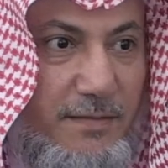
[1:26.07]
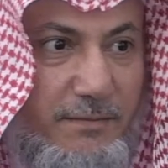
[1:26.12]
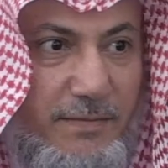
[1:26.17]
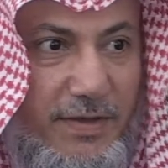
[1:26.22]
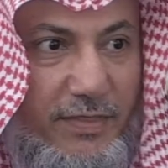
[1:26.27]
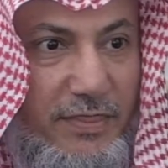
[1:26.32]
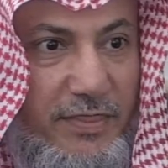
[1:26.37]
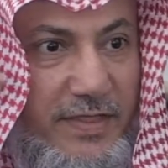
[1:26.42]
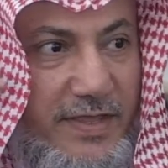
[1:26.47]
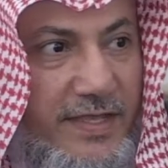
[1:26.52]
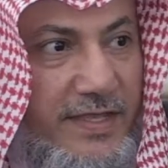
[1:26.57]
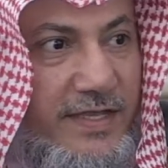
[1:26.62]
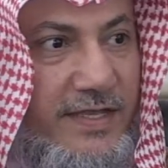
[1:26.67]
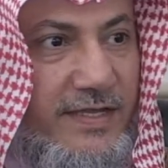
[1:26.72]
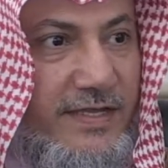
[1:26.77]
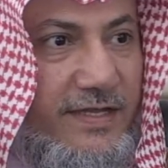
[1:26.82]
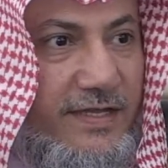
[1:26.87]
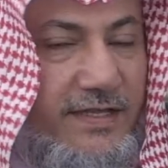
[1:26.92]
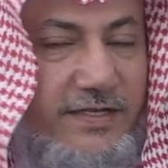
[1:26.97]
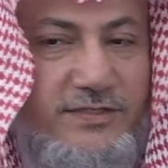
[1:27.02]
But
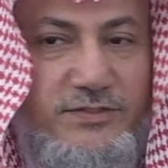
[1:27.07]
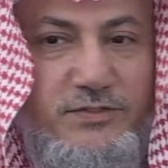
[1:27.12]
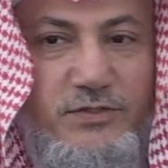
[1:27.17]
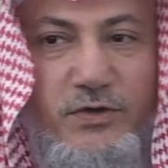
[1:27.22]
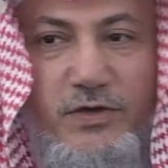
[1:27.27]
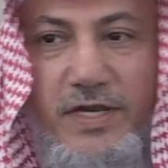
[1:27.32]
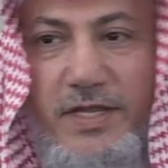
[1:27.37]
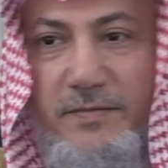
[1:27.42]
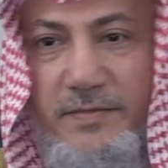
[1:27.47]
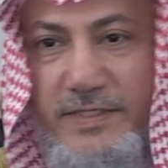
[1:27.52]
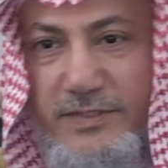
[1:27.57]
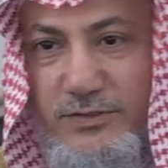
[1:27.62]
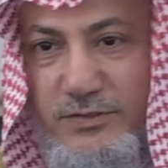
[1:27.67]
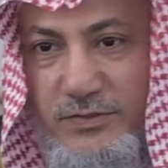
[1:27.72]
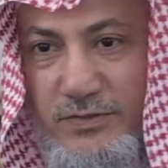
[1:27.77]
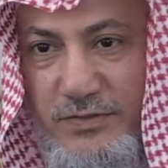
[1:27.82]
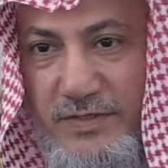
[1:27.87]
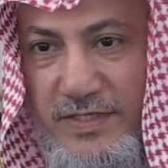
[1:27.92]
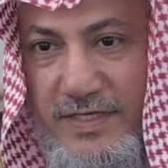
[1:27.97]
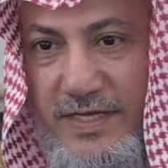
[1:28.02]
thinking, there is no limit
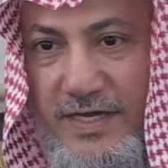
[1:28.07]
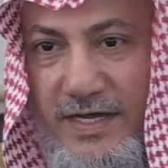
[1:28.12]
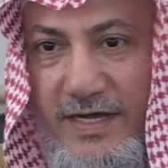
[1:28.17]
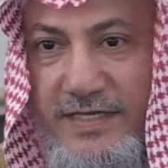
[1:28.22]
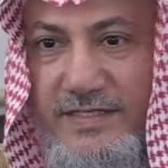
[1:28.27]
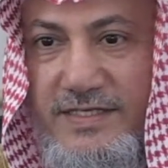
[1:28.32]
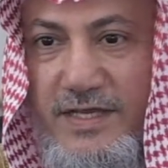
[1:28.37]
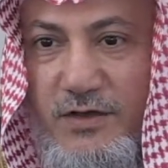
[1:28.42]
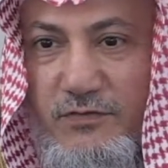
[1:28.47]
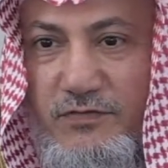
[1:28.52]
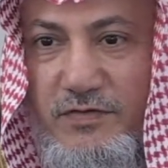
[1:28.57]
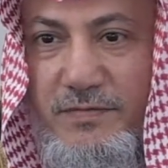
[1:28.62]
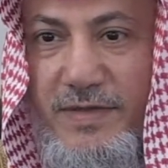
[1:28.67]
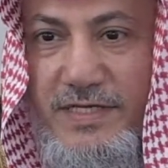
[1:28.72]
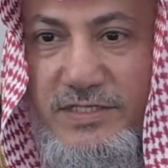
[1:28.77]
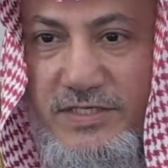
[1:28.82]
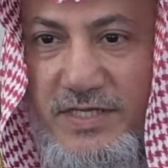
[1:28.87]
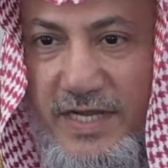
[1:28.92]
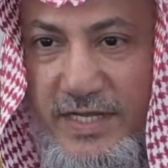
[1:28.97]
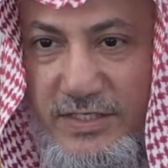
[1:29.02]
to the idea of
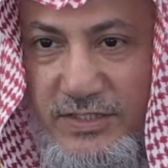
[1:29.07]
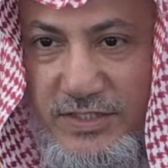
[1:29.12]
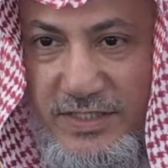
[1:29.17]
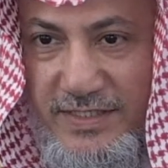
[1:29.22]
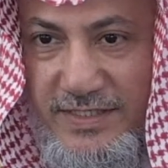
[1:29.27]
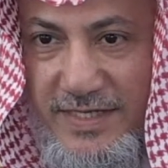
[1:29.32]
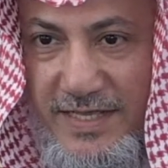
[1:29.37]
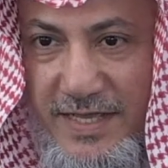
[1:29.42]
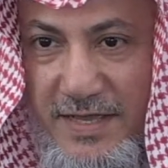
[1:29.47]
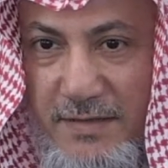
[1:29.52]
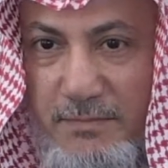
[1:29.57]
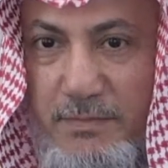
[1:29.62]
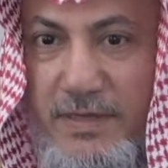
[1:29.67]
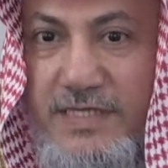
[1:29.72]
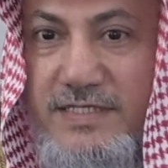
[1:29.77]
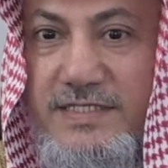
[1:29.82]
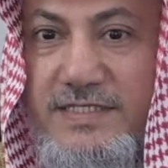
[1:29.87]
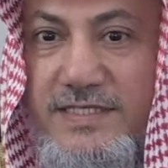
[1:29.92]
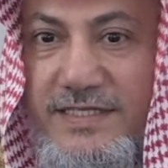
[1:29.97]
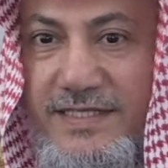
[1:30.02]
imagination.
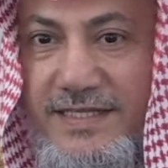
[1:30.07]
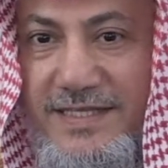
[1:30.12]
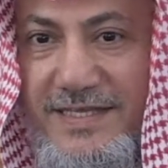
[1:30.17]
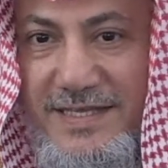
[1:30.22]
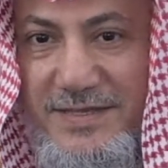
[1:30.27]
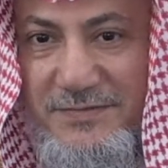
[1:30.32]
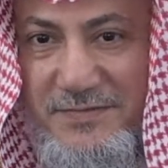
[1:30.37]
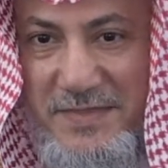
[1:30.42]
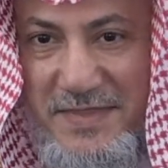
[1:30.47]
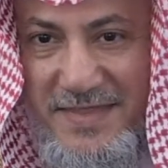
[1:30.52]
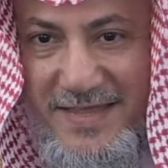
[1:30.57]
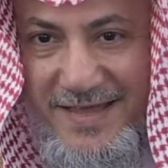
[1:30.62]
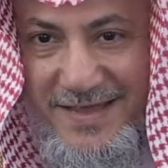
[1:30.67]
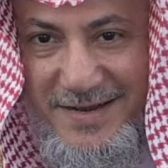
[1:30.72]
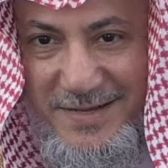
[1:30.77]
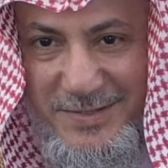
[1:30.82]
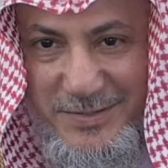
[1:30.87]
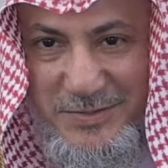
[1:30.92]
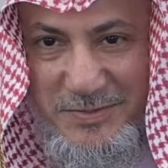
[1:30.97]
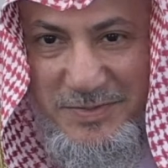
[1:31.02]
But still, even that,
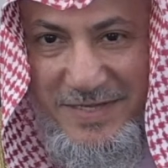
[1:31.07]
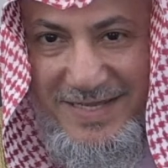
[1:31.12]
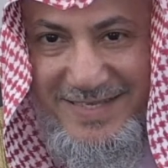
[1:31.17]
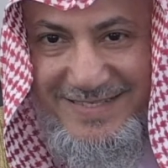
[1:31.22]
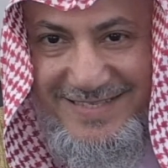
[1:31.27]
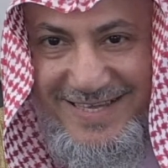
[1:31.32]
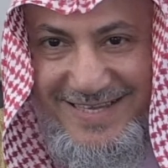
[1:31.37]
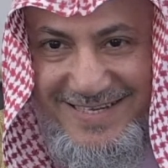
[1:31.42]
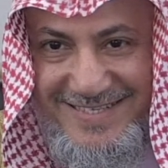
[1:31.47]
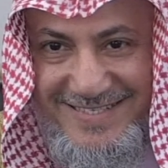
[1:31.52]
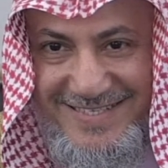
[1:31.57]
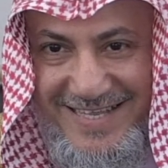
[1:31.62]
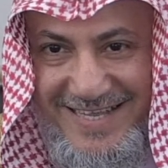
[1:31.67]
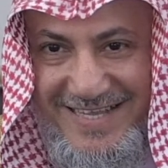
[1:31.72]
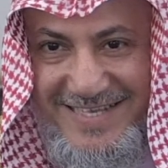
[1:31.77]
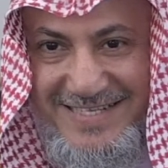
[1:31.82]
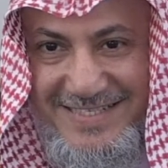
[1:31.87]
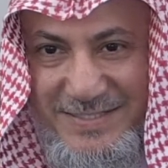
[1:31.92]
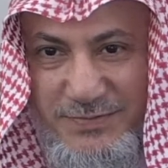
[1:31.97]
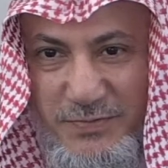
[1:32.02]
Allah subhanahu wa ta'ala
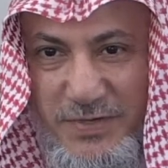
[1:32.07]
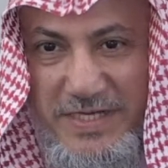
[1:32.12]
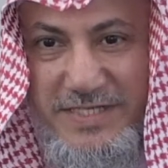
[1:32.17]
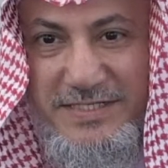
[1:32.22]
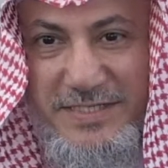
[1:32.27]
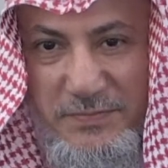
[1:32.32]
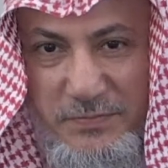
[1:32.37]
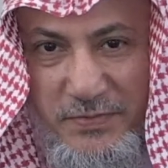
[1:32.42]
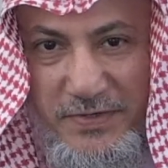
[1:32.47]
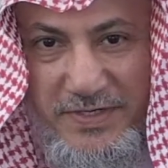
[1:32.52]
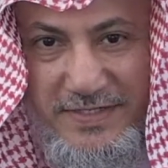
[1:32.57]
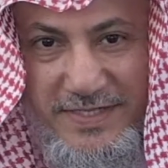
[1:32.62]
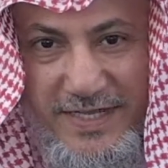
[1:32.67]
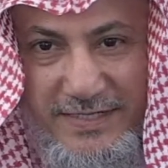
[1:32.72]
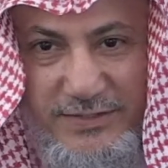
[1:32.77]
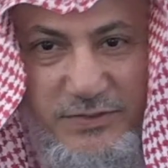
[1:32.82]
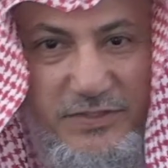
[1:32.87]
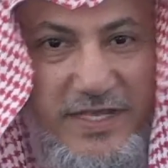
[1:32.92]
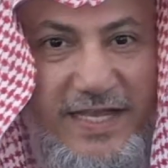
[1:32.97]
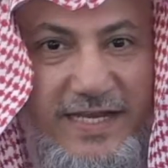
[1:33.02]
says, what is in
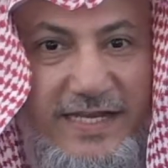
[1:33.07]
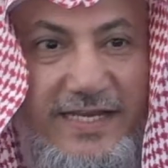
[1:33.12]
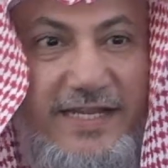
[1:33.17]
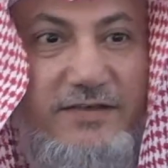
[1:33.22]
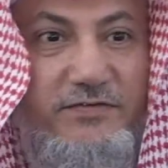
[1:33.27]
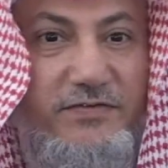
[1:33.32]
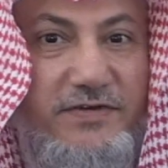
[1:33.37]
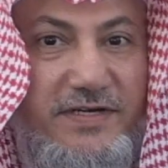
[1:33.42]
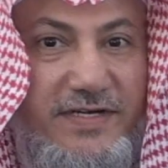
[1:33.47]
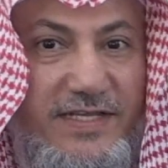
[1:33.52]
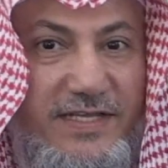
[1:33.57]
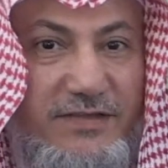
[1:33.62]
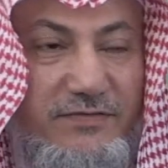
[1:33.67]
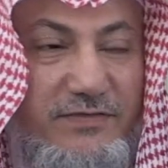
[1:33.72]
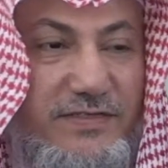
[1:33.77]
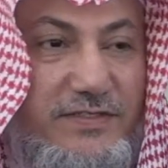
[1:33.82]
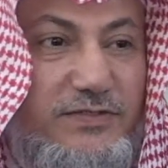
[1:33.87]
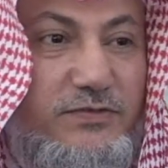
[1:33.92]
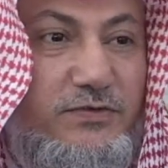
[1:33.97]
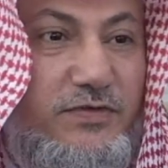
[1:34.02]
paradise you can never
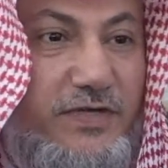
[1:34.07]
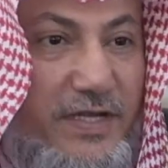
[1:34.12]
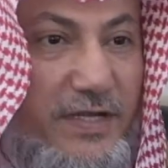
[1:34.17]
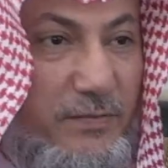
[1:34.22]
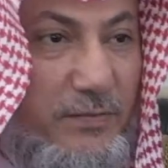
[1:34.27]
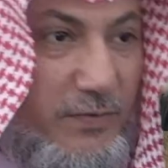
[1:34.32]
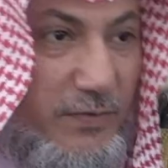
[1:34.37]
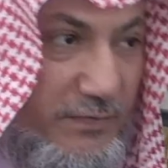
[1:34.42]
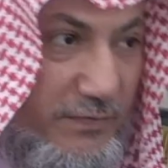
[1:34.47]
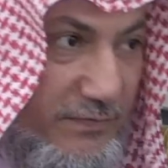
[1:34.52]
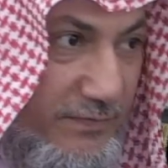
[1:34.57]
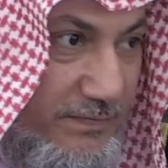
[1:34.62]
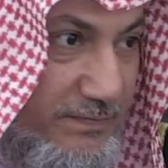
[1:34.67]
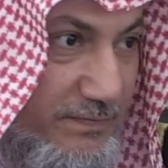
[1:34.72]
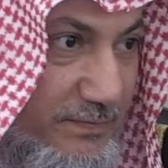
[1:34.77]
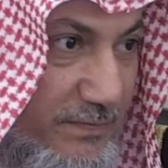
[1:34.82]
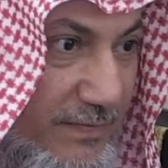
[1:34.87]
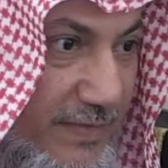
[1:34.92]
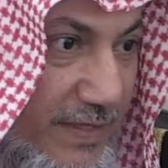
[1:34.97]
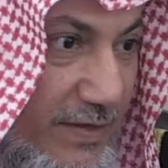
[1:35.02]
even dream of.
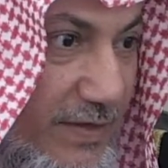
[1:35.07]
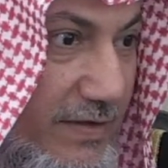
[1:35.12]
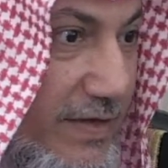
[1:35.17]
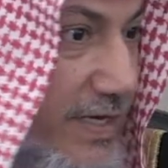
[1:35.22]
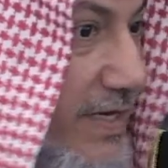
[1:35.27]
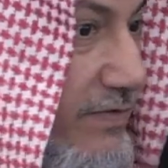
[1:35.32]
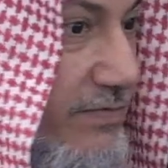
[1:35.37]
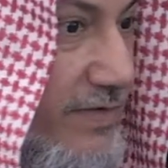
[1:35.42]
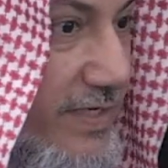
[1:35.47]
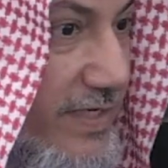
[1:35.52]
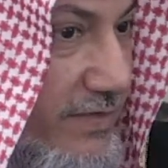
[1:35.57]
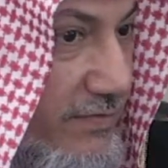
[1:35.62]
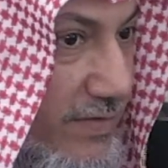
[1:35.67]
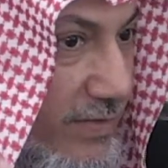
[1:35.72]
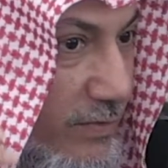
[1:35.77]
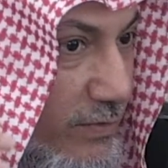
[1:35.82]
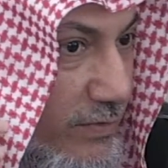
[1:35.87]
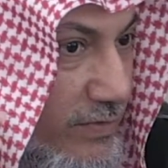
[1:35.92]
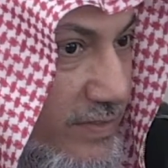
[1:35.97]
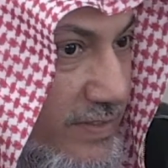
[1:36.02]
You can never
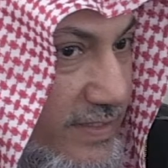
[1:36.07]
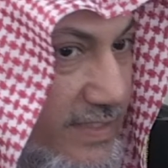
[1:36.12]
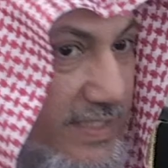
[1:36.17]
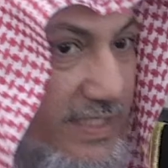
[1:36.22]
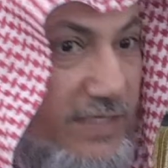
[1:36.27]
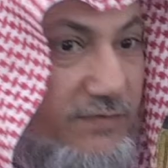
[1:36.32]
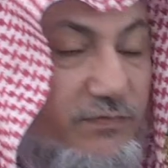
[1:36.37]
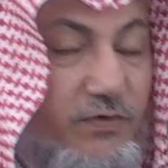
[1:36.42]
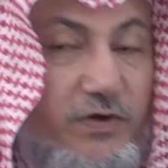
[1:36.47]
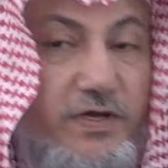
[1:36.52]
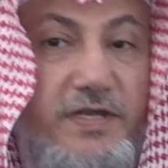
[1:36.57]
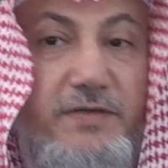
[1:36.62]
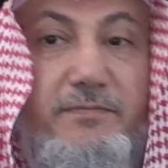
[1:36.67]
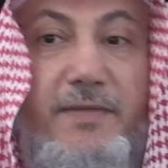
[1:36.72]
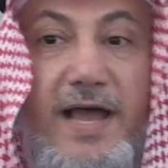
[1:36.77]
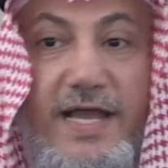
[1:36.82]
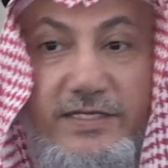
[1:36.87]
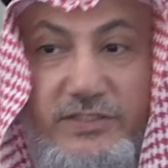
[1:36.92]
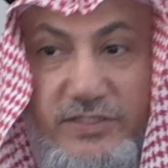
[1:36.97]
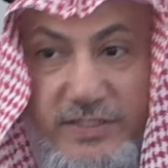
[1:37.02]
even conceive or
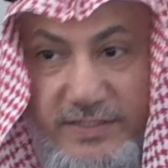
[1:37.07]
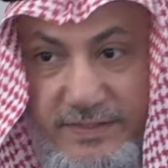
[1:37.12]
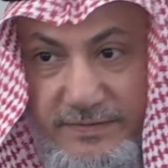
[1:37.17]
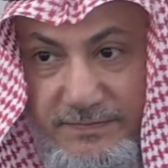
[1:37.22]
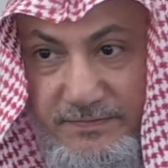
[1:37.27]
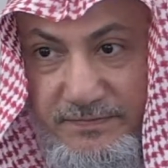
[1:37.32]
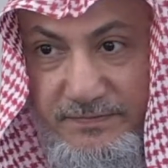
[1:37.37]
imagine.